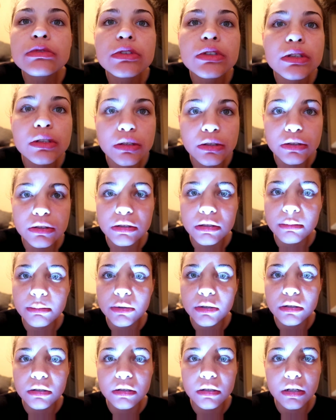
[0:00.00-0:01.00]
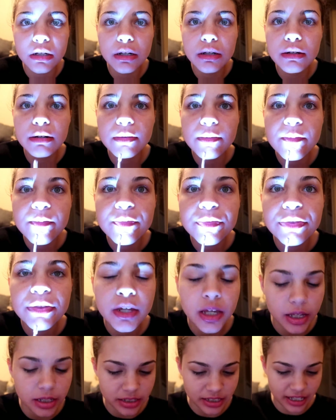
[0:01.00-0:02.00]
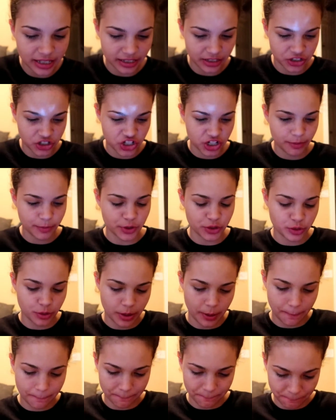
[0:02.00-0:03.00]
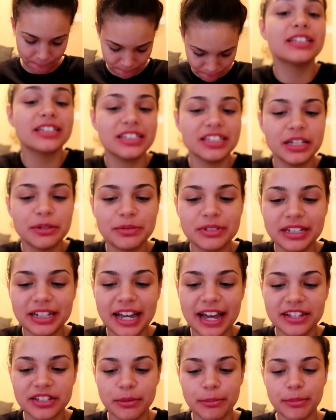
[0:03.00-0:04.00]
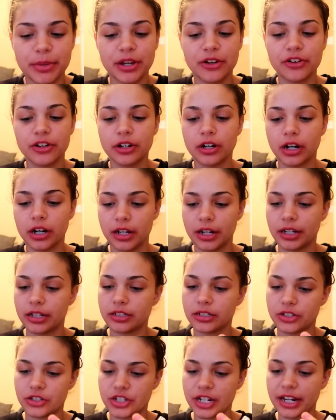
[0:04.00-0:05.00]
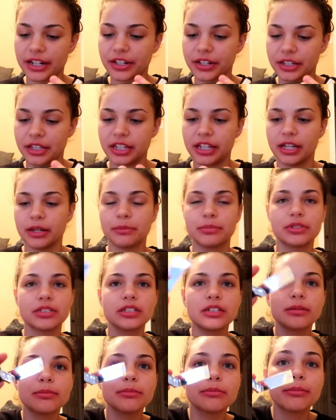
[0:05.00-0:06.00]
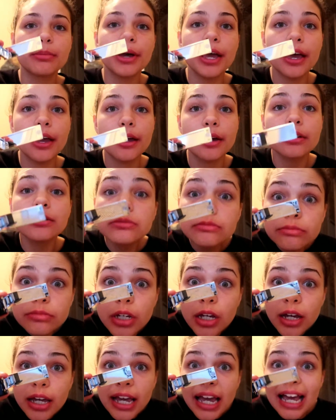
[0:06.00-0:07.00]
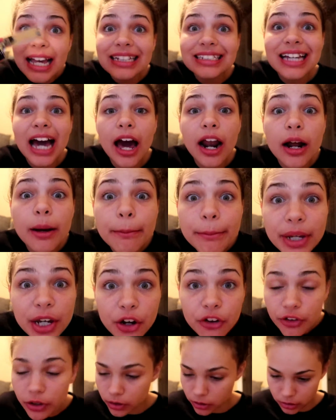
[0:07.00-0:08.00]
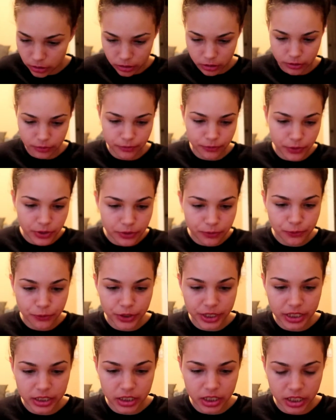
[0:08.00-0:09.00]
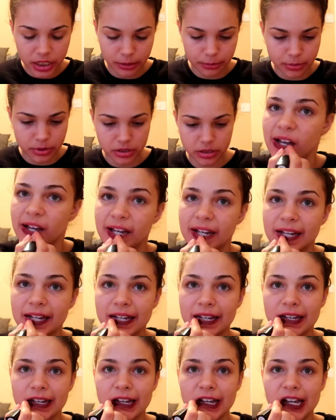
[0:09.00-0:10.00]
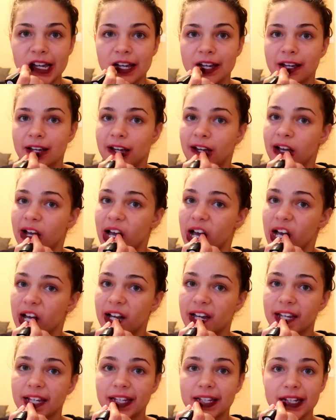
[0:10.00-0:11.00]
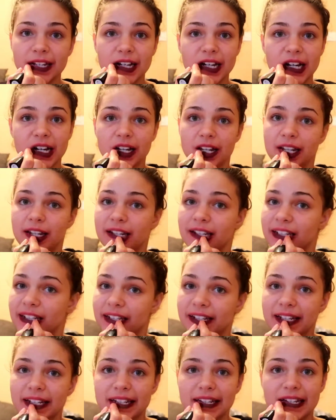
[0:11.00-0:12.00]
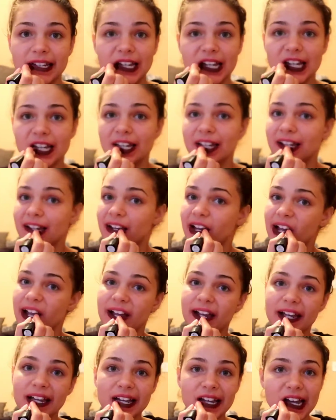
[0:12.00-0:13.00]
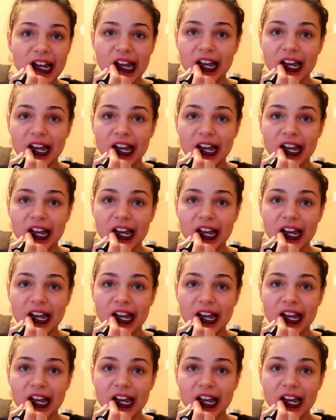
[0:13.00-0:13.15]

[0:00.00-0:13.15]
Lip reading: Look at this shimmer. Oh, it's got like a shimmer to it. This lipstick has a mirror on it to check your lips. But it's got a mirror for freaking lips. All right, so lipstick.